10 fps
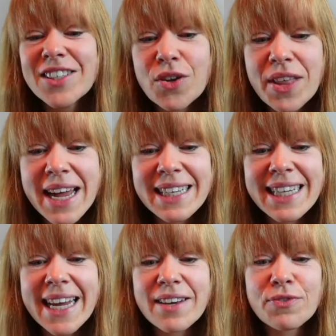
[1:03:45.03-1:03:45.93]
So that
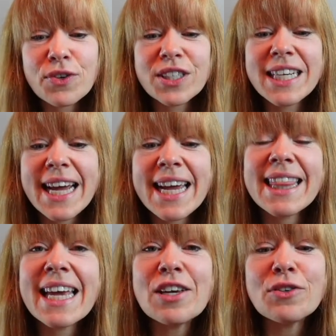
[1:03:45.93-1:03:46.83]
is it for
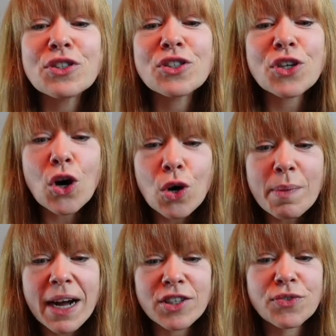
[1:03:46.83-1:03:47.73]
today. Thank you so
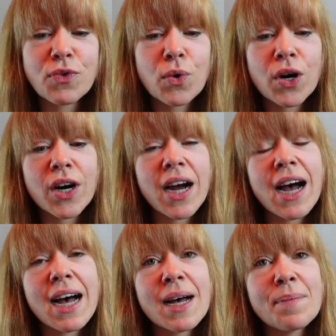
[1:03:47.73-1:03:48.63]
much for
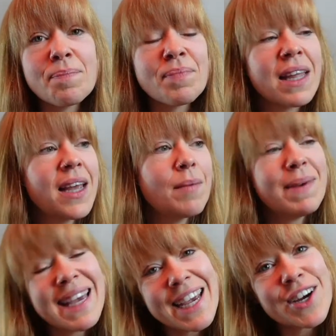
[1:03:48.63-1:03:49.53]

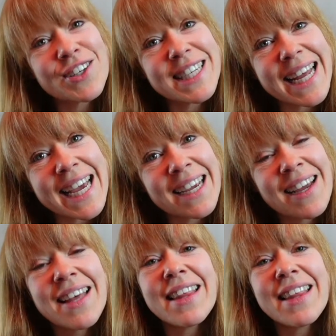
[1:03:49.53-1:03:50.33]
being here today.